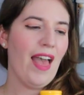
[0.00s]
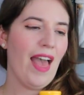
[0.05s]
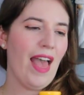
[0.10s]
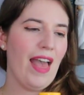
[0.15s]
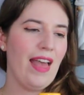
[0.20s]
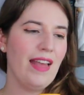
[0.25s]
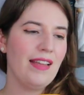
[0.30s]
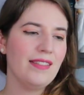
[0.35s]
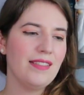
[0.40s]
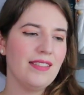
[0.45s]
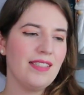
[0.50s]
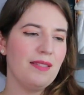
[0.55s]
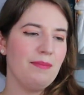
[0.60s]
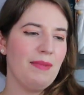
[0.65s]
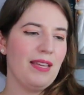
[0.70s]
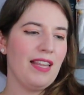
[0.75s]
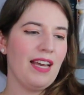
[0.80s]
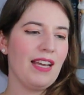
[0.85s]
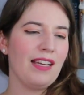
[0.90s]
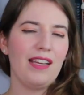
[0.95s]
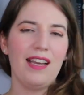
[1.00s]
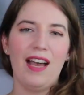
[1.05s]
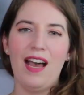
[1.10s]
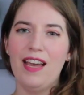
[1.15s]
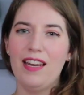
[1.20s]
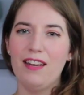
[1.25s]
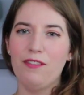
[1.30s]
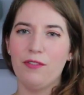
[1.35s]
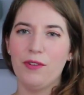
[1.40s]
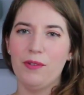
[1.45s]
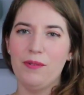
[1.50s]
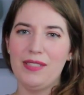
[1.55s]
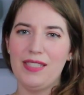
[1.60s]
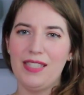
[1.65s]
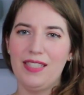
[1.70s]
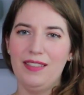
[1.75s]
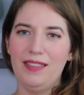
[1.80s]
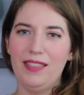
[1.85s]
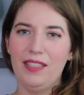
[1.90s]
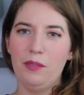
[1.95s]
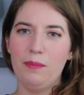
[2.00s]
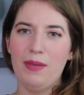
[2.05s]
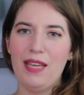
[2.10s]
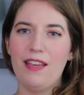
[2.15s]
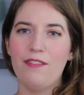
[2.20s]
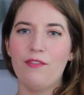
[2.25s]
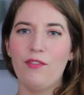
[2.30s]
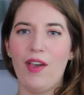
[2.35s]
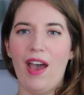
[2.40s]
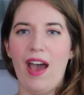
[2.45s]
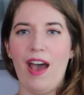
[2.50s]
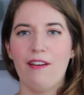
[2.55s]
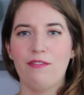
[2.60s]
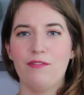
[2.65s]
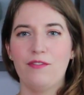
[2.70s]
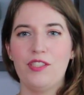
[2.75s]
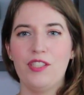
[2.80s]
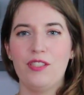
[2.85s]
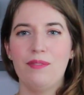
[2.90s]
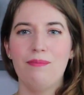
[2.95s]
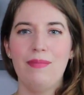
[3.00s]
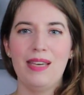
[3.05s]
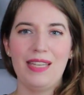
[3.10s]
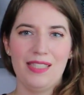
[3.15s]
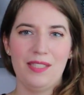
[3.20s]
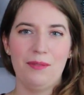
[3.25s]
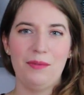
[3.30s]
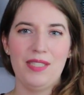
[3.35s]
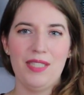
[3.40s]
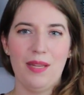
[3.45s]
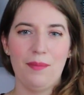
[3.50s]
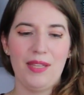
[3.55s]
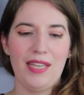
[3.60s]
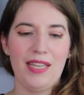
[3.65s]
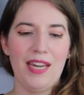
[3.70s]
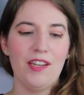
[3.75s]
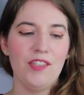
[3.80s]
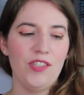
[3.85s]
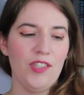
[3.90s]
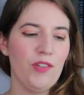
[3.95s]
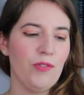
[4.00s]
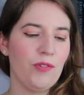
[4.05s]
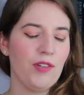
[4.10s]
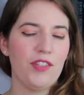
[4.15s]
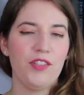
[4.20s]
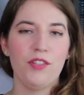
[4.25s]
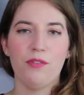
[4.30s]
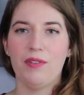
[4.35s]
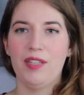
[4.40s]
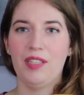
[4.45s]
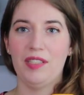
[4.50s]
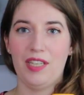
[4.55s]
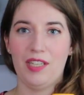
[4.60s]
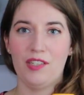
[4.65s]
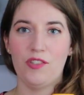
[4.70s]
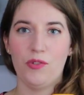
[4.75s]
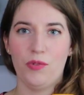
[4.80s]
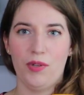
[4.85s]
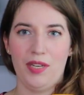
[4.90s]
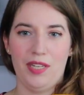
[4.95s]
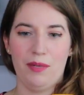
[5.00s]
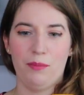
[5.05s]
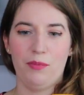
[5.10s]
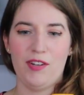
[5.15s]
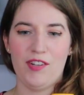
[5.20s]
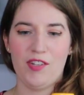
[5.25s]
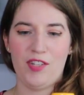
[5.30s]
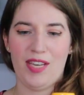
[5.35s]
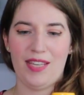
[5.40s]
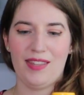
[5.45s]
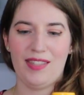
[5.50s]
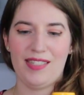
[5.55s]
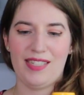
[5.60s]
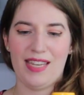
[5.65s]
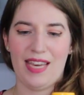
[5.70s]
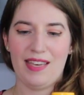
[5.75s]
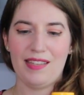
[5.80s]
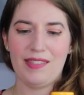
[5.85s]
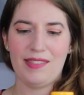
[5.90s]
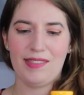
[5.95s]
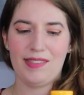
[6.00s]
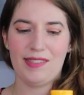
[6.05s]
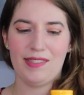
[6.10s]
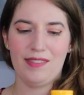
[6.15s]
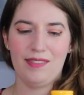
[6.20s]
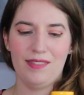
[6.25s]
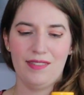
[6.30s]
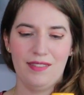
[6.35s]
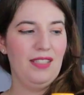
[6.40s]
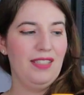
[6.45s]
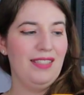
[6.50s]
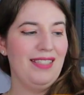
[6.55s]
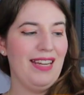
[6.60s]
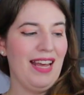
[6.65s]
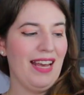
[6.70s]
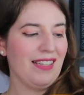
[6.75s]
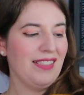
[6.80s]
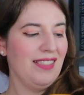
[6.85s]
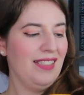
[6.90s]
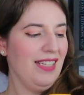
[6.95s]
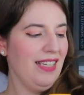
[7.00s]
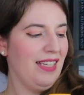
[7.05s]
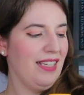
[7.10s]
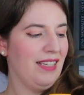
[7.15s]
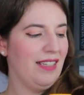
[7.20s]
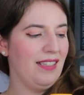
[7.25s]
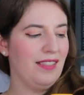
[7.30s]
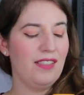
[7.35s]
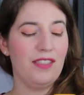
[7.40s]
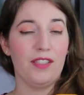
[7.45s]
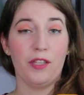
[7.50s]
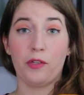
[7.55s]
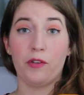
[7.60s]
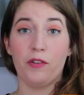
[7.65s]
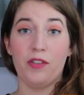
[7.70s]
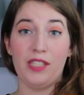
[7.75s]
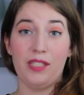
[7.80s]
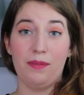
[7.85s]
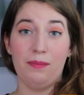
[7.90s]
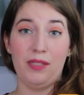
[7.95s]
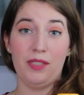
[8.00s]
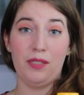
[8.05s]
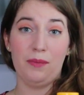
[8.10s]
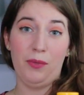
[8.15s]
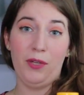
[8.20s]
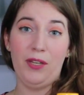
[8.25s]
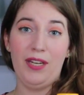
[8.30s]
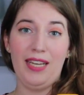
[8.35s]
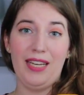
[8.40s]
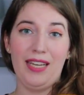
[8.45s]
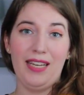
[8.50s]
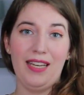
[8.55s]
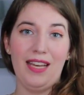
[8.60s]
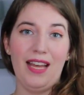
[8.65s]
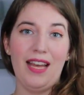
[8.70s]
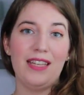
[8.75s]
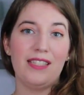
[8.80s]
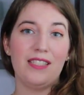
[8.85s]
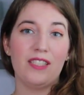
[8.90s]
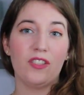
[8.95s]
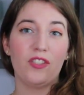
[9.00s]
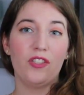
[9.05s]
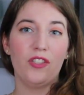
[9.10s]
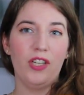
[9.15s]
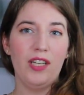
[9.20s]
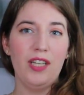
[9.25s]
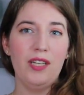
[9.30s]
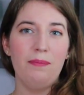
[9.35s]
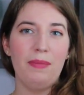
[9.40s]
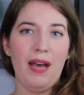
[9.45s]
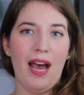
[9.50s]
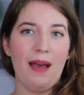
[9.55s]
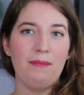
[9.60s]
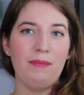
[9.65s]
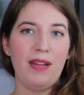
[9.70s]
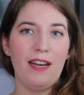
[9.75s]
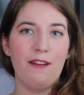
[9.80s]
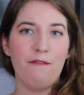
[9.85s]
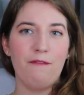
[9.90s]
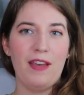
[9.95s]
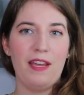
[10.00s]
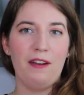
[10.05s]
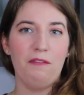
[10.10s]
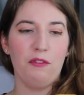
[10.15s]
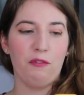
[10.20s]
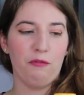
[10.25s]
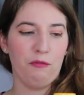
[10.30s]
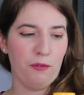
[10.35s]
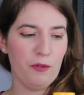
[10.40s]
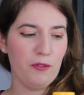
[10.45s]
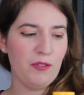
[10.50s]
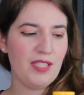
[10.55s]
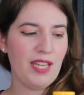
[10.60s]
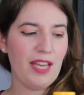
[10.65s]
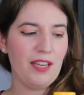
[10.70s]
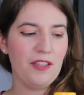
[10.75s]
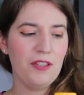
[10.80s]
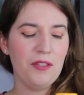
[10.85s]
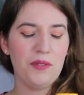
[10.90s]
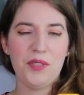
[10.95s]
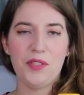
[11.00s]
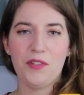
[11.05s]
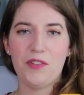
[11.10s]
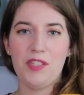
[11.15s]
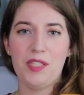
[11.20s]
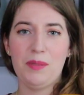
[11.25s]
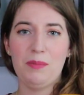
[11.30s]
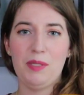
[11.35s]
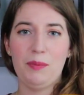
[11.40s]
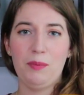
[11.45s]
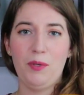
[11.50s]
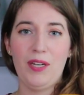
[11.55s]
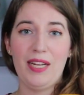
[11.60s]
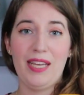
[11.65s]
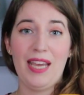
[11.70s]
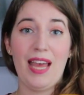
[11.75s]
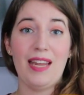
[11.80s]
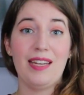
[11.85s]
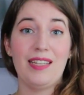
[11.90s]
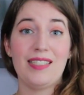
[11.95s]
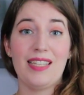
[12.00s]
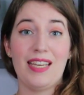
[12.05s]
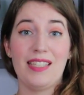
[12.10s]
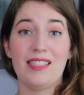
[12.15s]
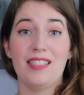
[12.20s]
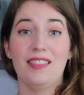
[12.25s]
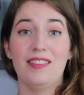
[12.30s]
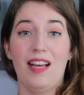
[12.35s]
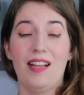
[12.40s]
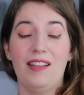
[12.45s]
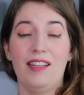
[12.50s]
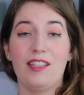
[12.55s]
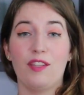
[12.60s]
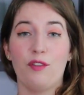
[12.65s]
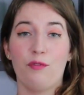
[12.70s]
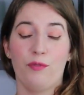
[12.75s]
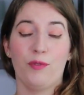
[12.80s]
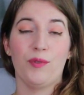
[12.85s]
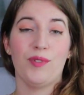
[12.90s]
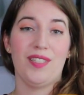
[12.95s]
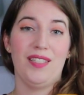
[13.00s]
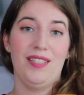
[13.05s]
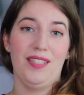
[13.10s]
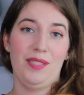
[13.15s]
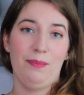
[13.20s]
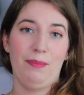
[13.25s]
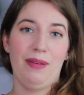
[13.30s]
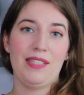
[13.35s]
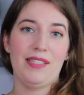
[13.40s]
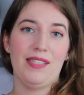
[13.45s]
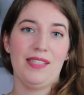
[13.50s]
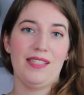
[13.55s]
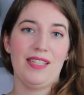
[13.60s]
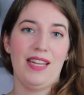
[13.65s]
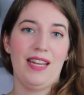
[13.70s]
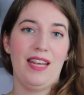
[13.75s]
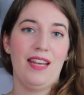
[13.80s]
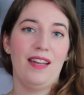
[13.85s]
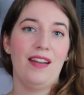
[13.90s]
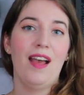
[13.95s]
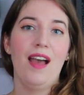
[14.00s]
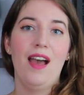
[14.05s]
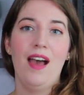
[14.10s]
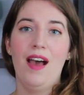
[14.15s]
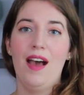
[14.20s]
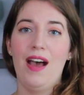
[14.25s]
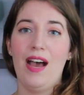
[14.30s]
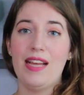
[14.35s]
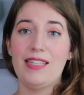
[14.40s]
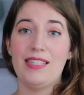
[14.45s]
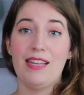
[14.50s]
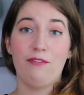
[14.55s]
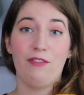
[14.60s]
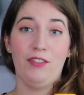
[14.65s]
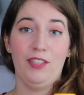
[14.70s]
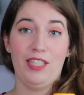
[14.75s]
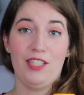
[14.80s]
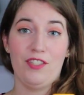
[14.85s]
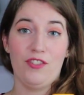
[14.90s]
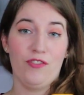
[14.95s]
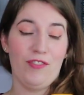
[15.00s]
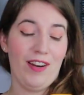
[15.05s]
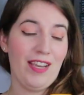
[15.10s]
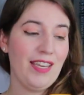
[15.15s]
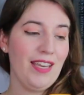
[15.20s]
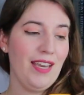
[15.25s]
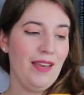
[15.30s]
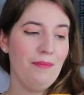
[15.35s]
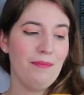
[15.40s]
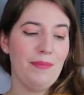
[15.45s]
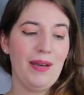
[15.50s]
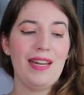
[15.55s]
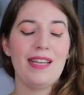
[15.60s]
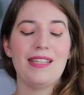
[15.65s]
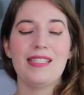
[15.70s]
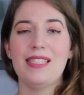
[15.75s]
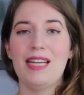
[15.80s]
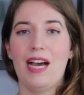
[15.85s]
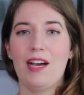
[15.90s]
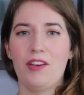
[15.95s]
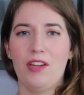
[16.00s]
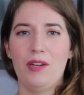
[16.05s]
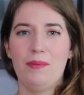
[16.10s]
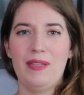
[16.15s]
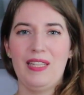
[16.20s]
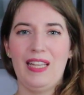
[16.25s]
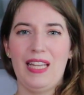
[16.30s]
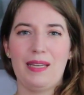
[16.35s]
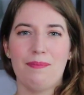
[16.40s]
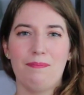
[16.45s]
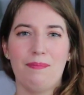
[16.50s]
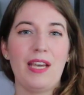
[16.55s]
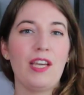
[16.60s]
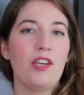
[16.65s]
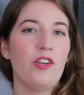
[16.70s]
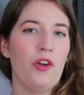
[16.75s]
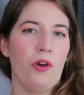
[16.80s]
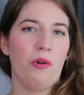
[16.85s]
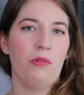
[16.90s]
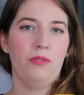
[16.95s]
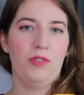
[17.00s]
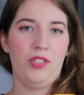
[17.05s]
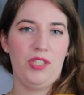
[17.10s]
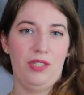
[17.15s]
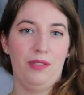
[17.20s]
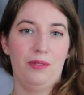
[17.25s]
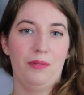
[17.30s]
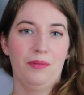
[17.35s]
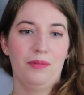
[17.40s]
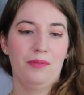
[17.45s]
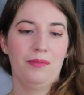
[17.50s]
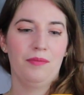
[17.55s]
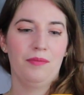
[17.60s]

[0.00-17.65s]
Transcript: And to me, that kind of ruins it a little bit if you have to mix it with something else in order to really enjoy and appreciate the taste. Next is the Christmas pudding. It's good, but I'm not a fan of the fruits that you use in Christmas pudding, and it tastes a lot like the fruits and the spices in it. I definitely drink it, but it's not going to be like my go-to.